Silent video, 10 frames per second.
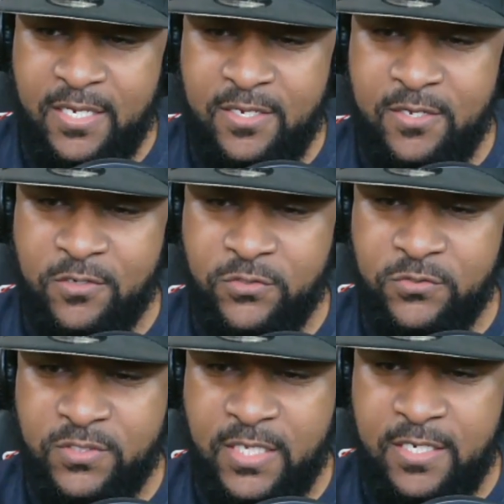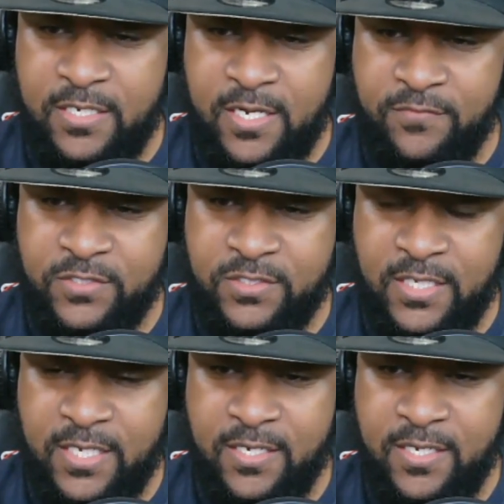And he also said he never
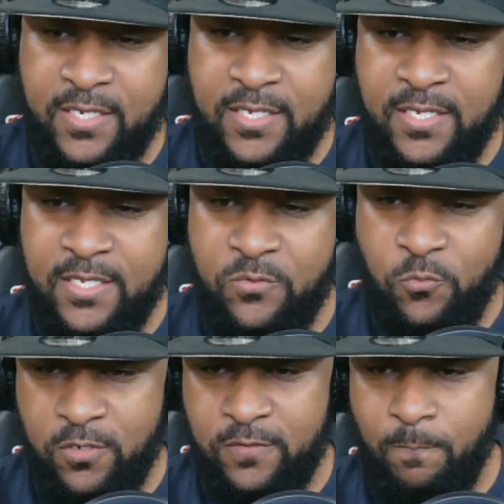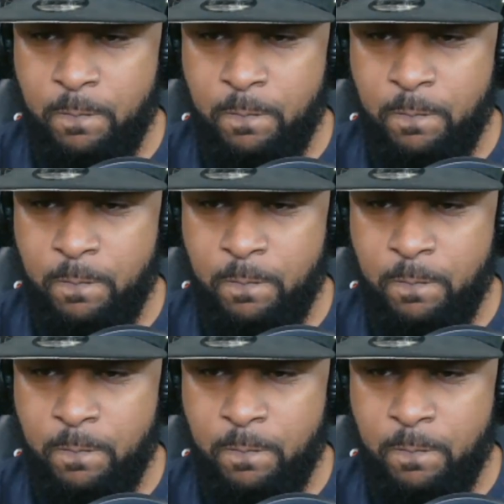said he won.